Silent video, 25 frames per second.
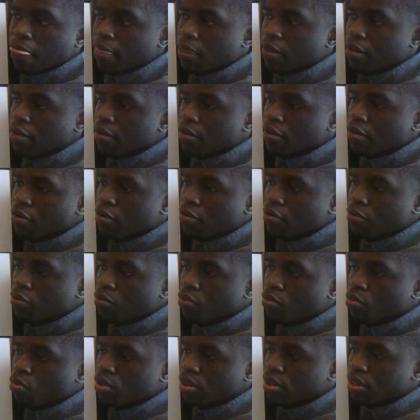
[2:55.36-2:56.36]

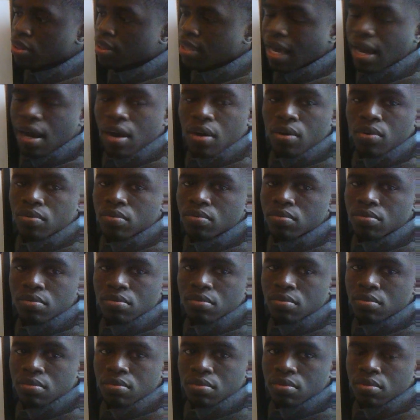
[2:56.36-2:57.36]
without
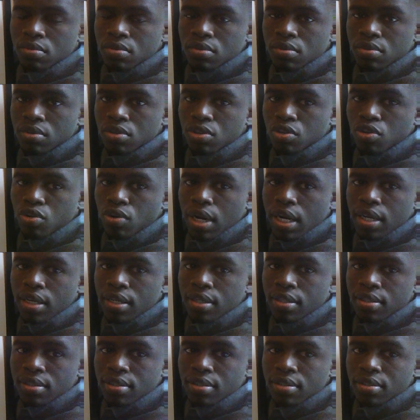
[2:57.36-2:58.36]

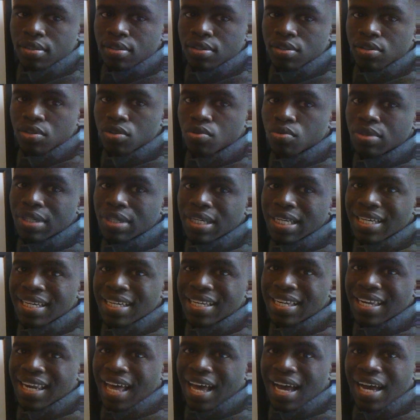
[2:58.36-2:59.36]
credit. You
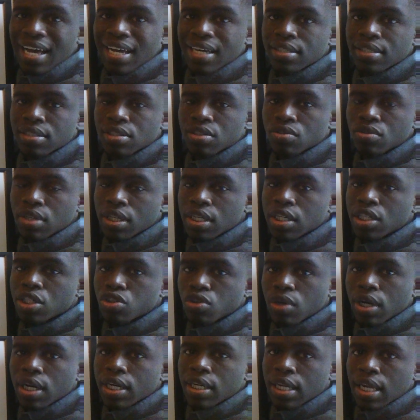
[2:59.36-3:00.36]
need lines. You need
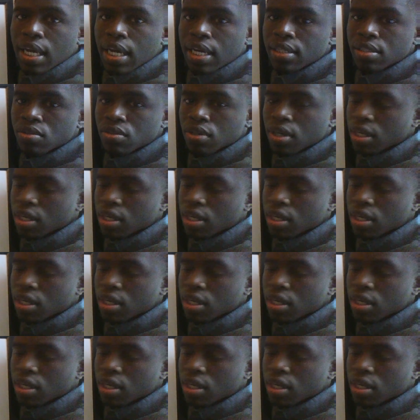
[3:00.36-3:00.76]
trade lines.